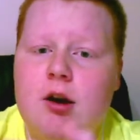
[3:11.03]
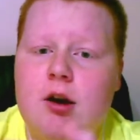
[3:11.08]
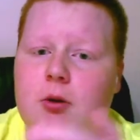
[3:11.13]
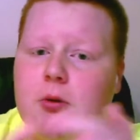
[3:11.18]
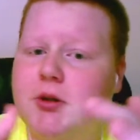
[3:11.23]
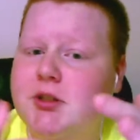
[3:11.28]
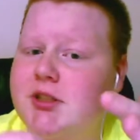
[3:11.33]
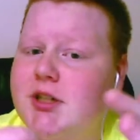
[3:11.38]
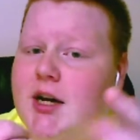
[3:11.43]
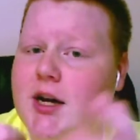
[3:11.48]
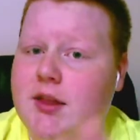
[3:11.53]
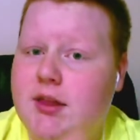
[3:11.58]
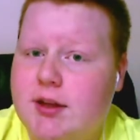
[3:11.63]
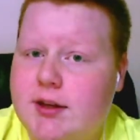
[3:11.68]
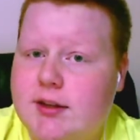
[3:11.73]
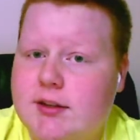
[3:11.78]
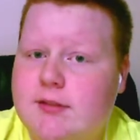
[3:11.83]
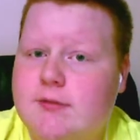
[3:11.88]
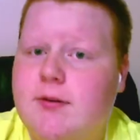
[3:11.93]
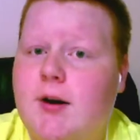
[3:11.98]
which I
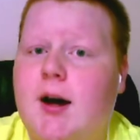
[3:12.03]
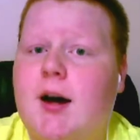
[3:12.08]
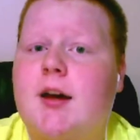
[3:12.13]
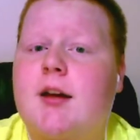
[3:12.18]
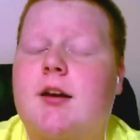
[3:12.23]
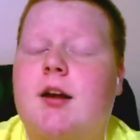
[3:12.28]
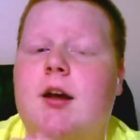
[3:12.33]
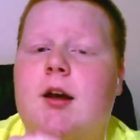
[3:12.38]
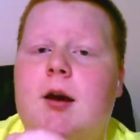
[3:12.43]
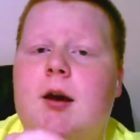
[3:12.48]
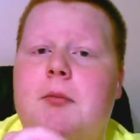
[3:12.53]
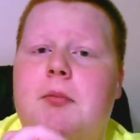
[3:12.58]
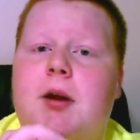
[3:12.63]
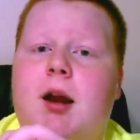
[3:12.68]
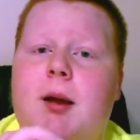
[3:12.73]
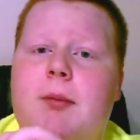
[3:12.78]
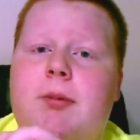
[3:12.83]
think is fine, but I